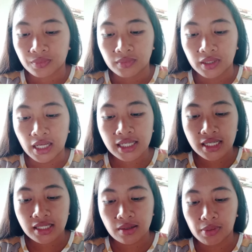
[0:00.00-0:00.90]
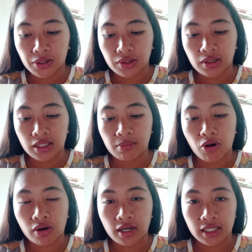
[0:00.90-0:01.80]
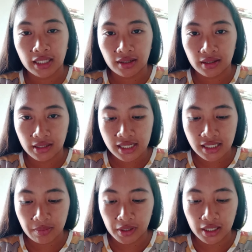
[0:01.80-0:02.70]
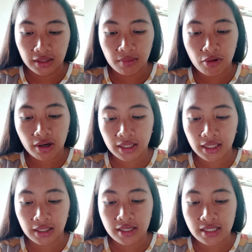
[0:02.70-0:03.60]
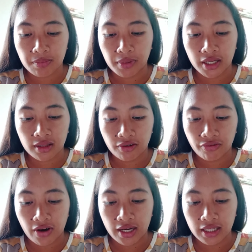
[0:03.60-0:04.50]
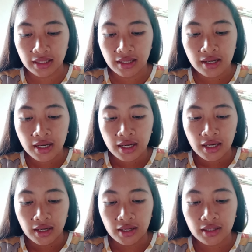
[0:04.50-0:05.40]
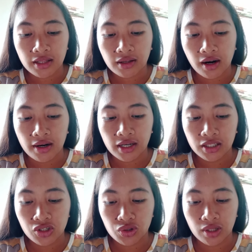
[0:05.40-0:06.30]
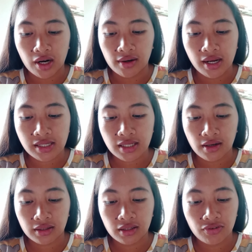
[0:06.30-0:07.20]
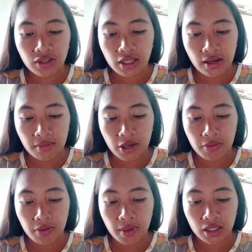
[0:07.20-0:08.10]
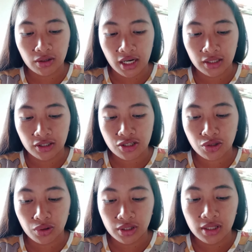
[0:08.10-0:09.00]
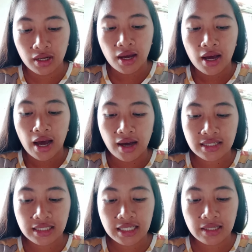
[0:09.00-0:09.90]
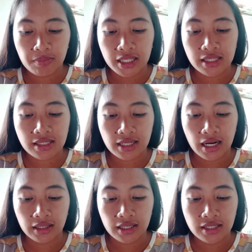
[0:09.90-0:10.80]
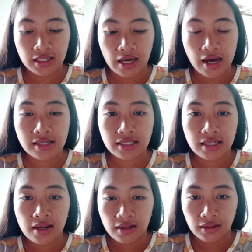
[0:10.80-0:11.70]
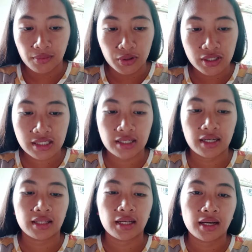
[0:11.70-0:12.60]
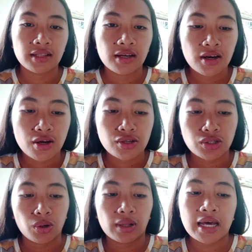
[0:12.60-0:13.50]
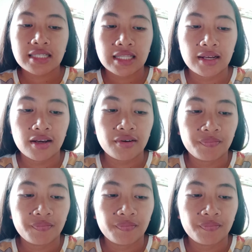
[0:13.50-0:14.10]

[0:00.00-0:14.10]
next is about the democratic discipline. Democratic discipline, defined in the Encarta Dictionary as an activity, may be better understood as discipline strategy as demonstrated. So lastly,